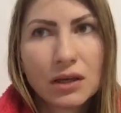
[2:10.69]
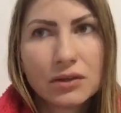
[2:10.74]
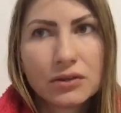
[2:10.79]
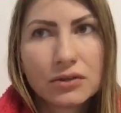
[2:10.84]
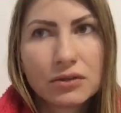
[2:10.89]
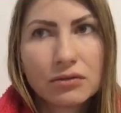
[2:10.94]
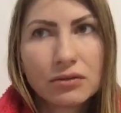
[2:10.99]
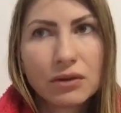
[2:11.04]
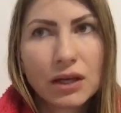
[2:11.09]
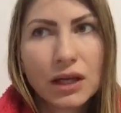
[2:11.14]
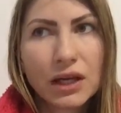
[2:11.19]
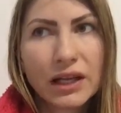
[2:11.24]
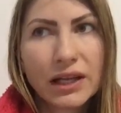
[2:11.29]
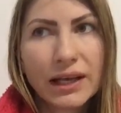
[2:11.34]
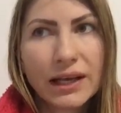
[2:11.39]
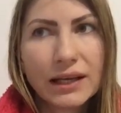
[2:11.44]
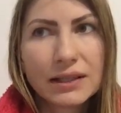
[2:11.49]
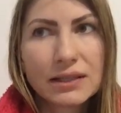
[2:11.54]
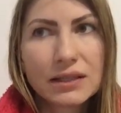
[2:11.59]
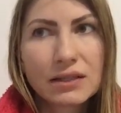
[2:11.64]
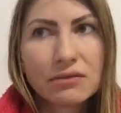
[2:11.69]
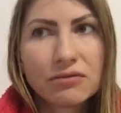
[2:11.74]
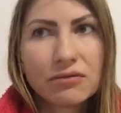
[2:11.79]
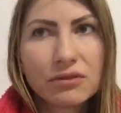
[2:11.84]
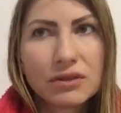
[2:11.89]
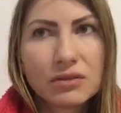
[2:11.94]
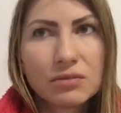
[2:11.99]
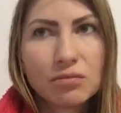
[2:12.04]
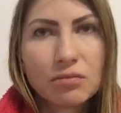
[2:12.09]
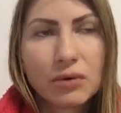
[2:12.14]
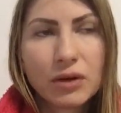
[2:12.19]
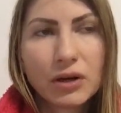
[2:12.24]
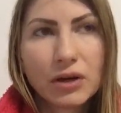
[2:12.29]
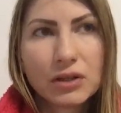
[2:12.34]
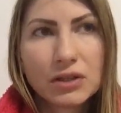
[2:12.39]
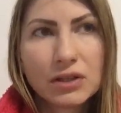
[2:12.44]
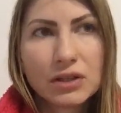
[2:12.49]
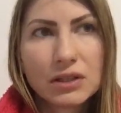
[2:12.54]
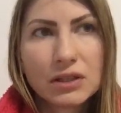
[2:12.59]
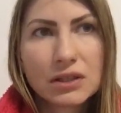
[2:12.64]
So the collective is
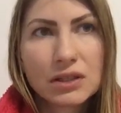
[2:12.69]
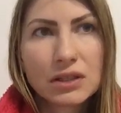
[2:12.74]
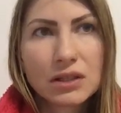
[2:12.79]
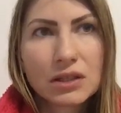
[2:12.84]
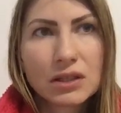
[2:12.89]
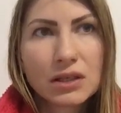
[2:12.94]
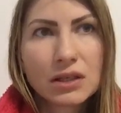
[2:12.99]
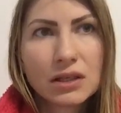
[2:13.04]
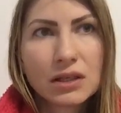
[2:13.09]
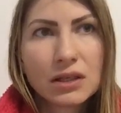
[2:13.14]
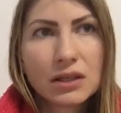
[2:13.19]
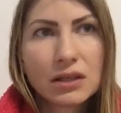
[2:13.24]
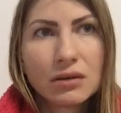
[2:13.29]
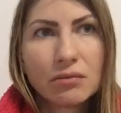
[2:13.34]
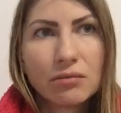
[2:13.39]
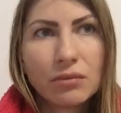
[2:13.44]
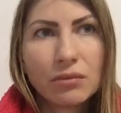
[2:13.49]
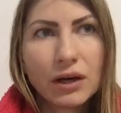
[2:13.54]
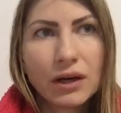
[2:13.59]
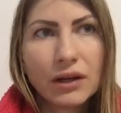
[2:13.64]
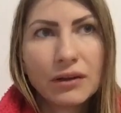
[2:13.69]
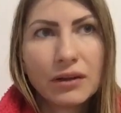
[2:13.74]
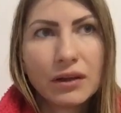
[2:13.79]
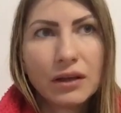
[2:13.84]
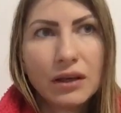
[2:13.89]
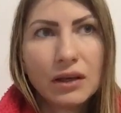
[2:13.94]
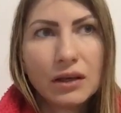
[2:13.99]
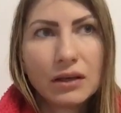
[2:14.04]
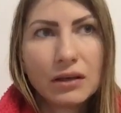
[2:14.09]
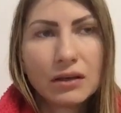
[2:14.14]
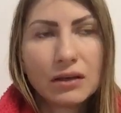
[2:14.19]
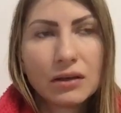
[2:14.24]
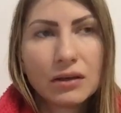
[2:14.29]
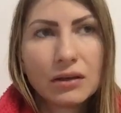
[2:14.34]
burdened by the